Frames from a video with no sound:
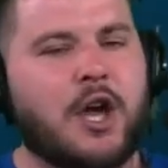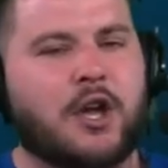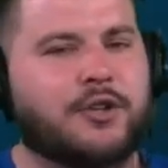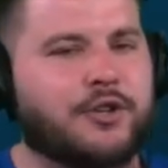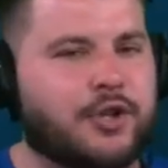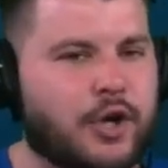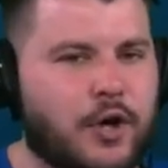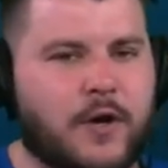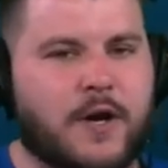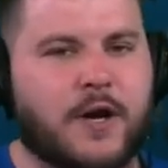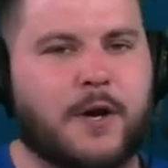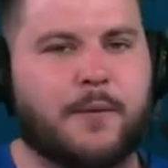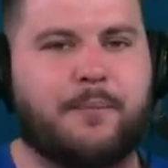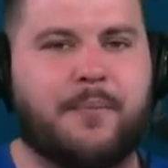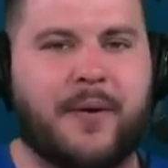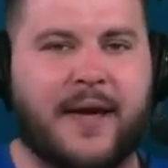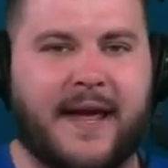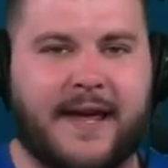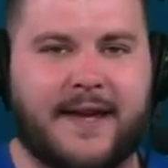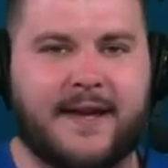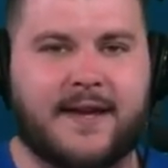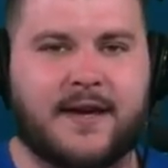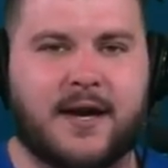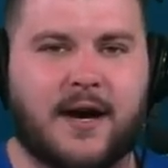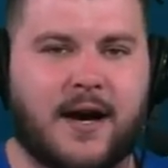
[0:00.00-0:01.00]
took a
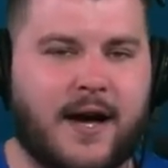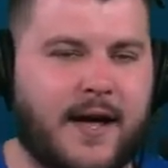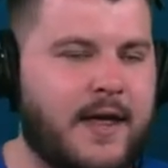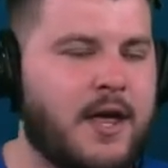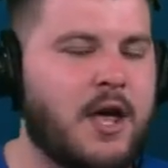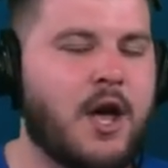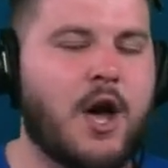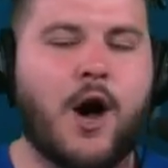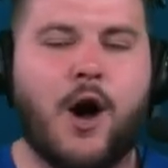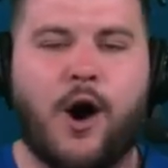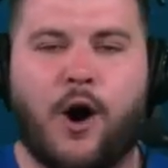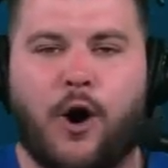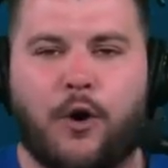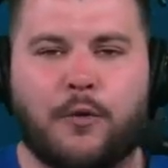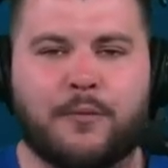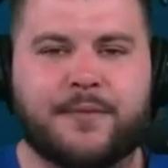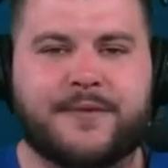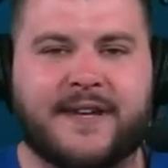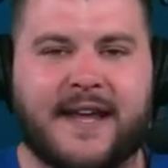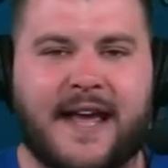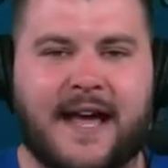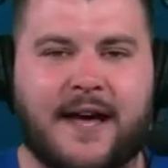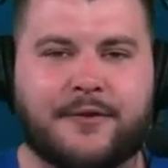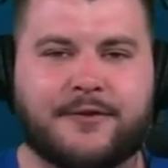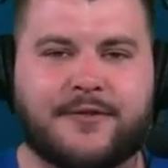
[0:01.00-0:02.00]
pay cut,
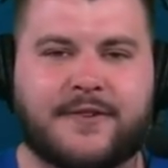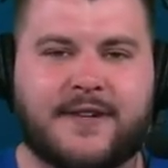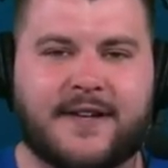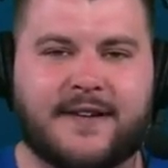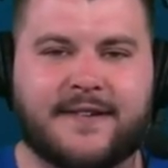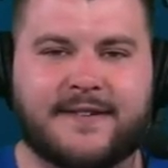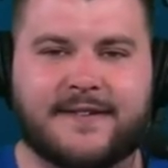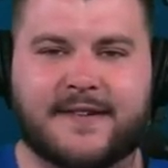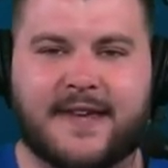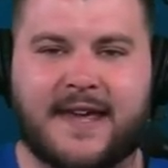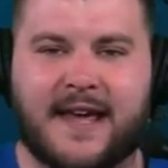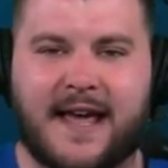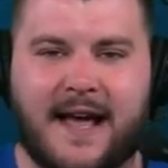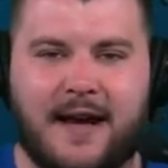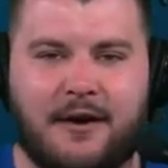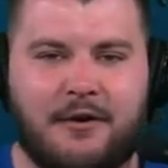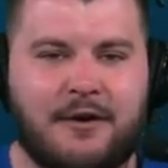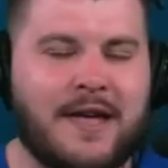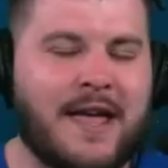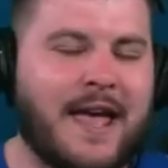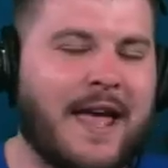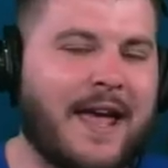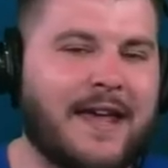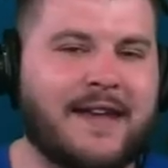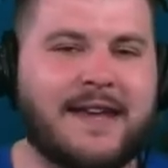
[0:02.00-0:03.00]
hometown discount,
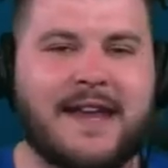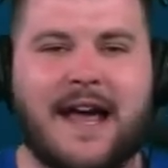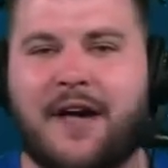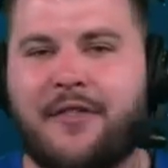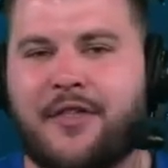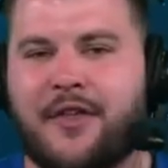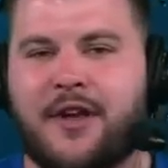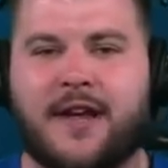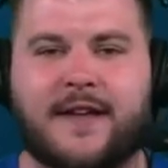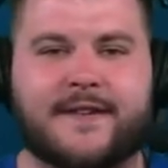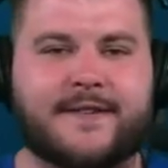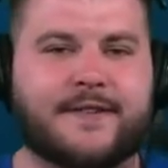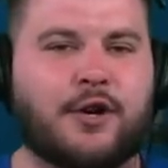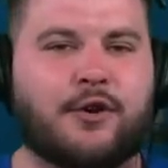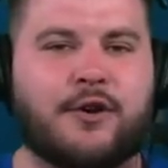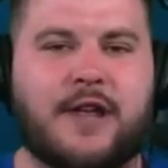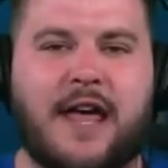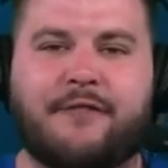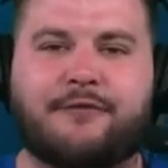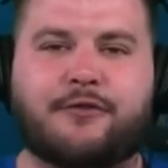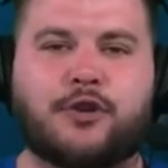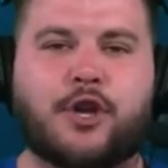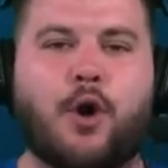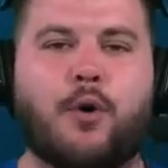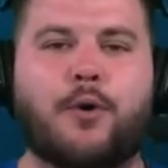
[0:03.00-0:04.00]
and now the Knicks don't
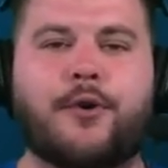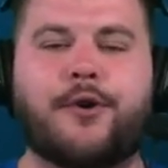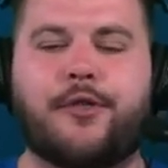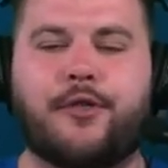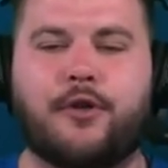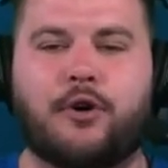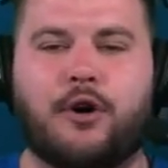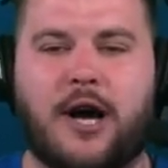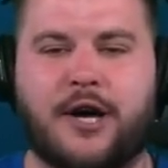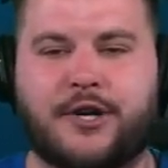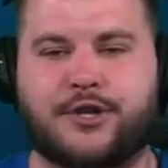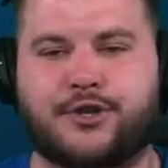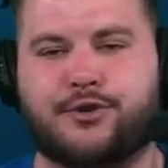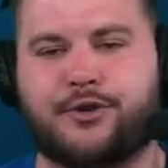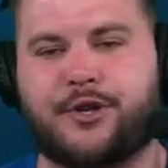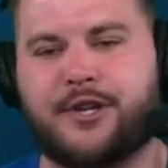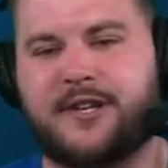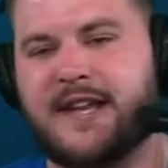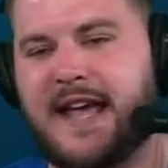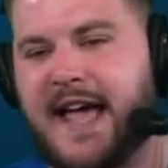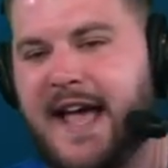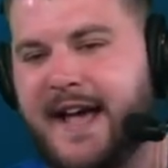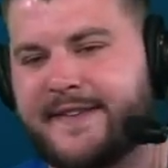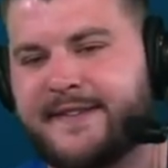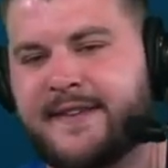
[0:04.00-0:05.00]
have to go into the luxury
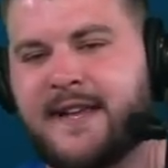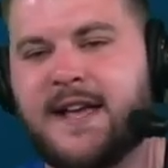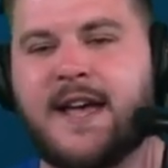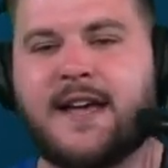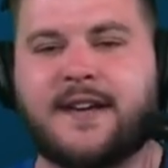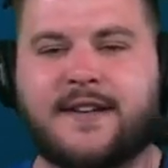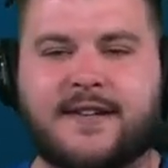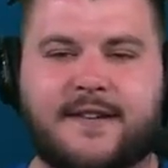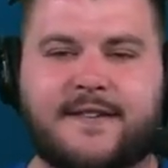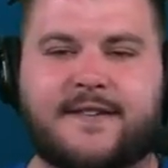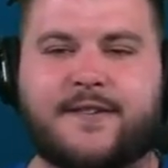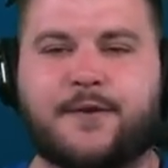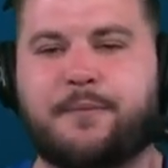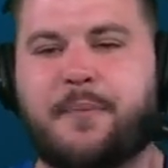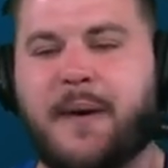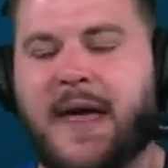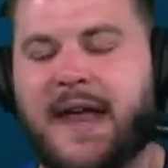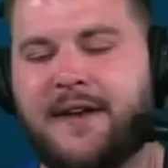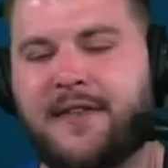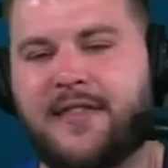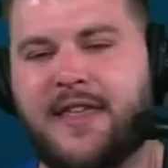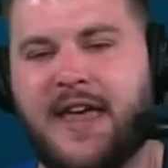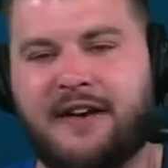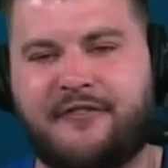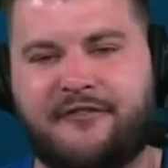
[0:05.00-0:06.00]
tax to
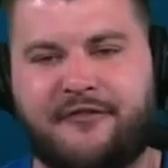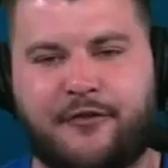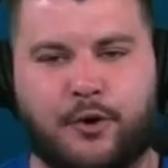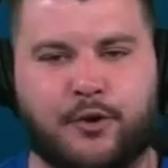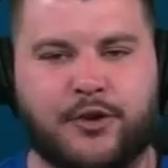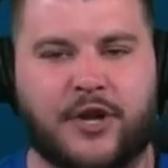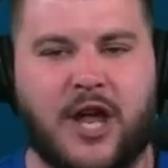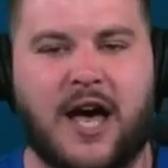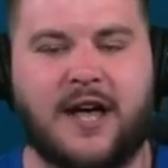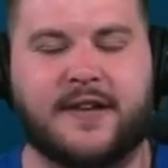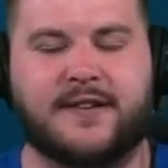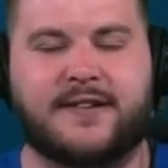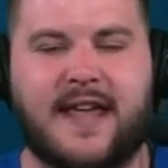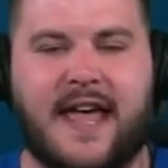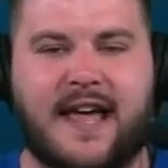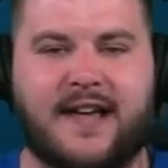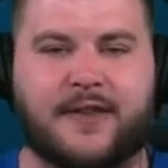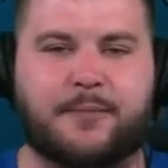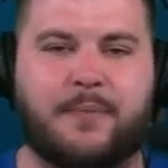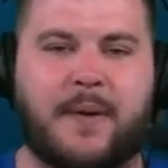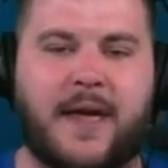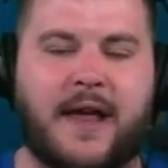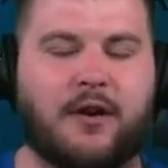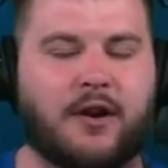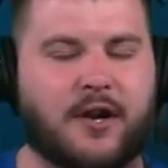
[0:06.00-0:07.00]
spend that full
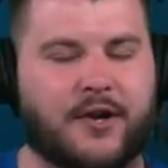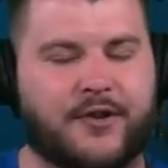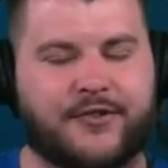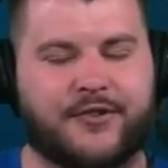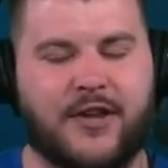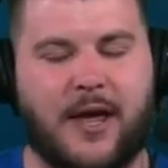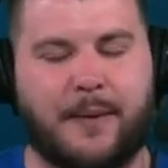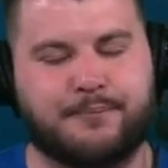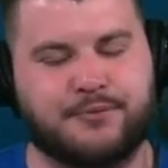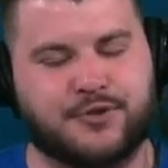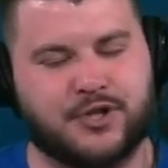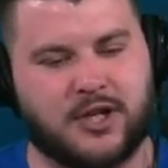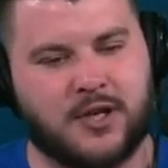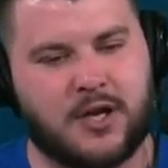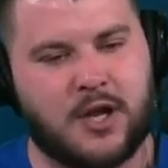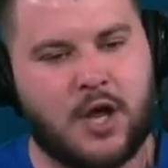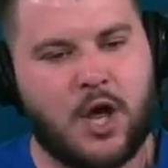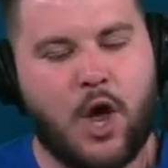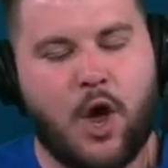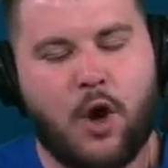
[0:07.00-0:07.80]
non-taxpayer exception,